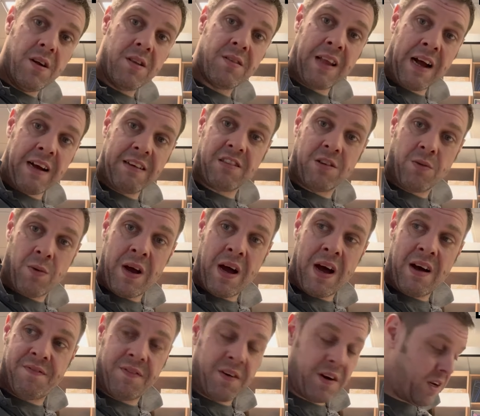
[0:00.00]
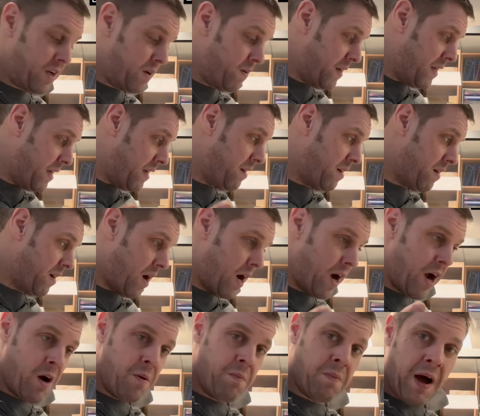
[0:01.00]
that's the way I find doing it.
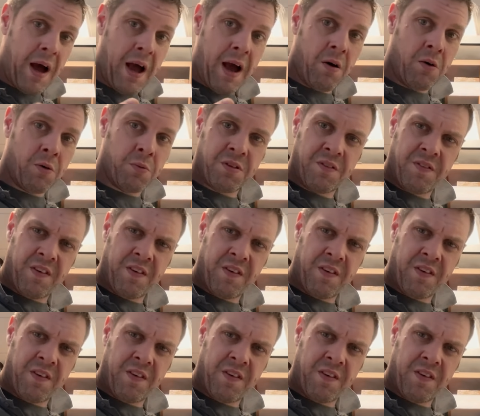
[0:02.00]
I hope that helps.